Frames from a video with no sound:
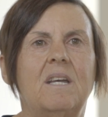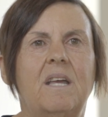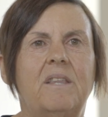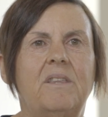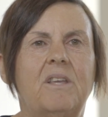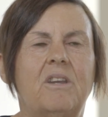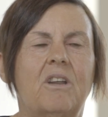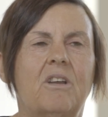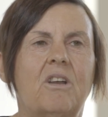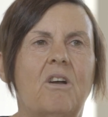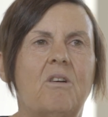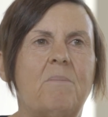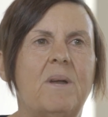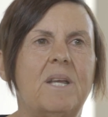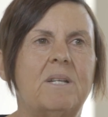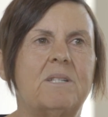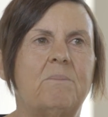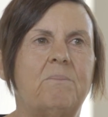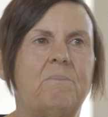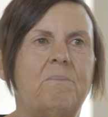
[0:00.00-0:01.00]
and then I'd go
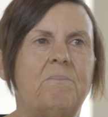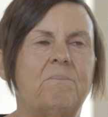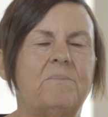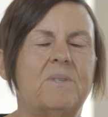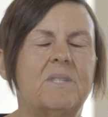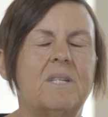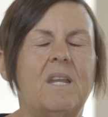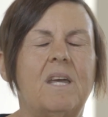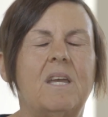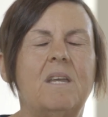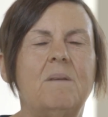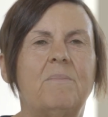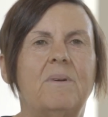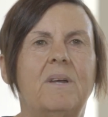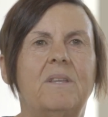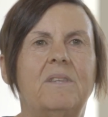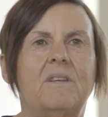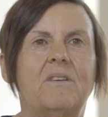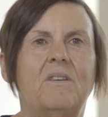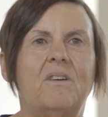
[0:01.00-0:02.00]
back to sleep,
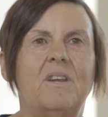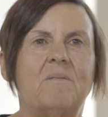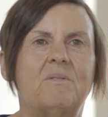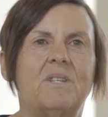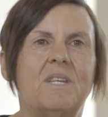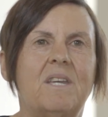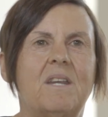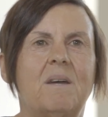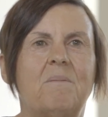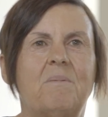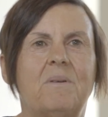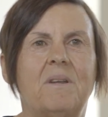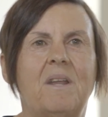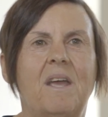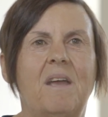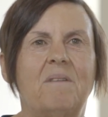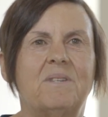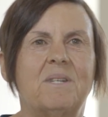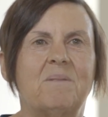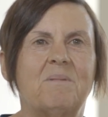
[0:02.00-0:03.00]
and then I'd have to get up and
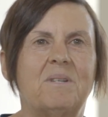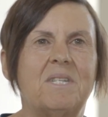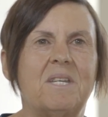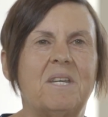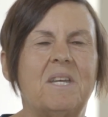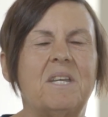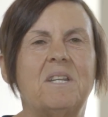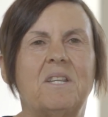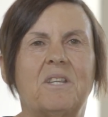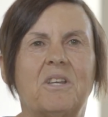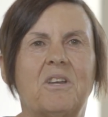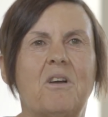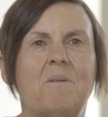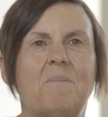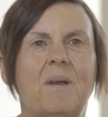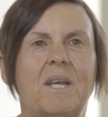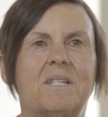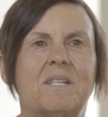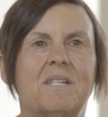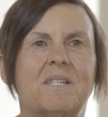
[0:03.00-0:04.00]
have something to eat and then go
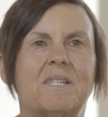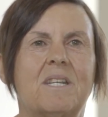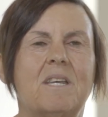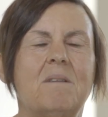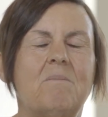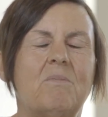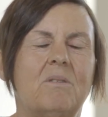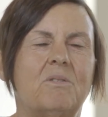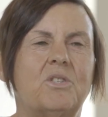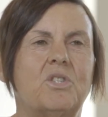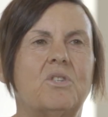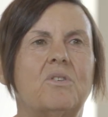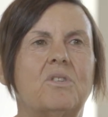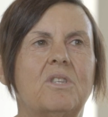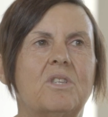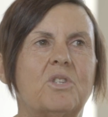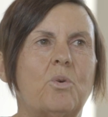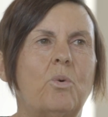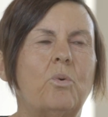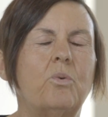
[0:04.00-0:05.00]
back to sleep, and I was doing
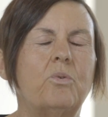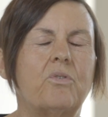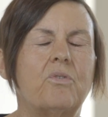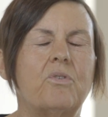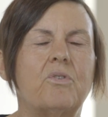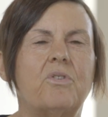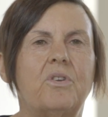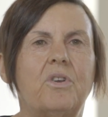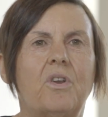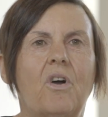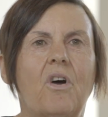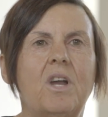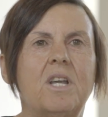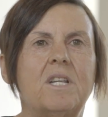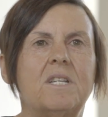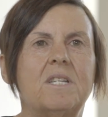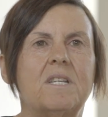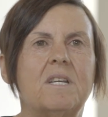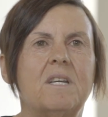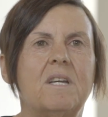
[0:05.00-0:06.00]
this all through the
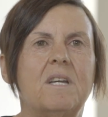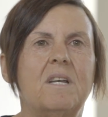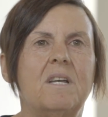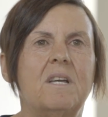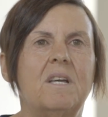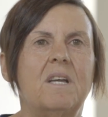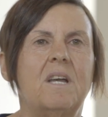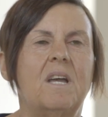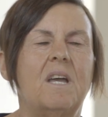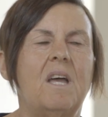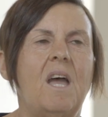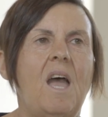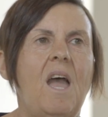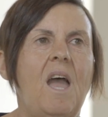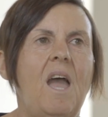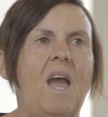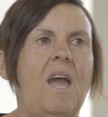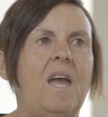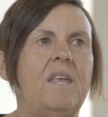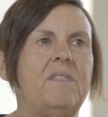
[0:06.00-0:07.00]
night.
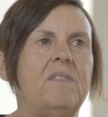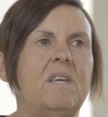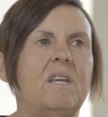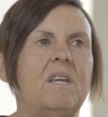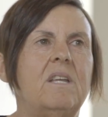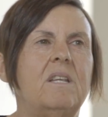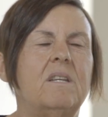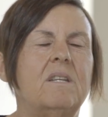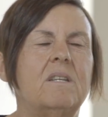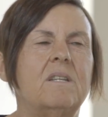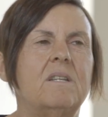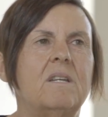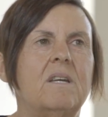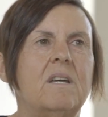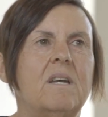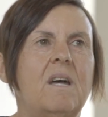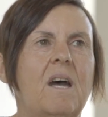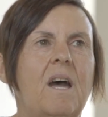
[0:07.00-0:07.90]
And then